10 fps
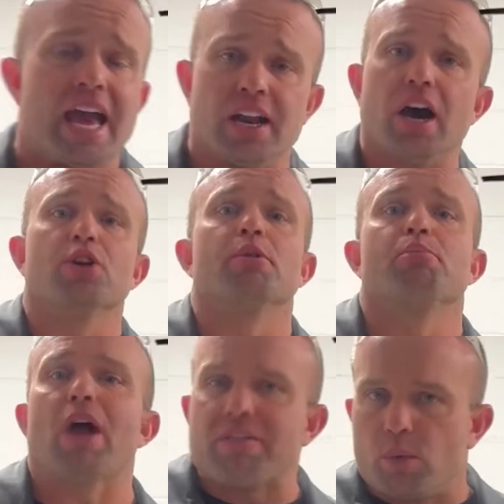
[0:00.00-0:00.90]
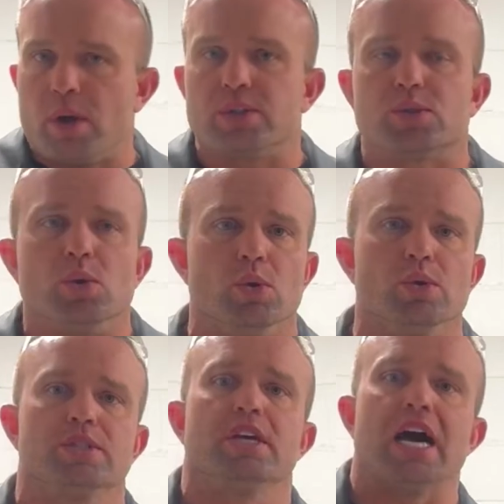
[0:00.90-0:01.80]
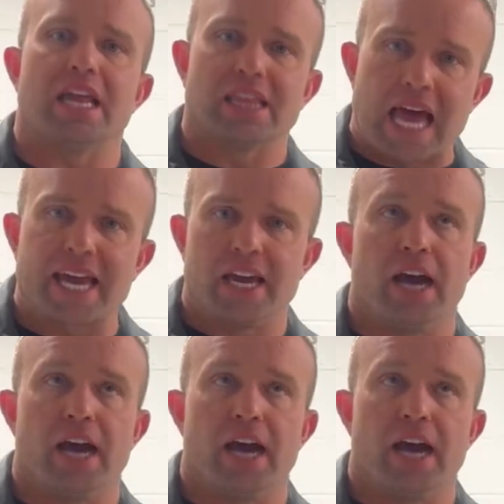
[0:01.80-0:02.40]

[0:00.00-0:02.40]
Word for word: and other private weld schools like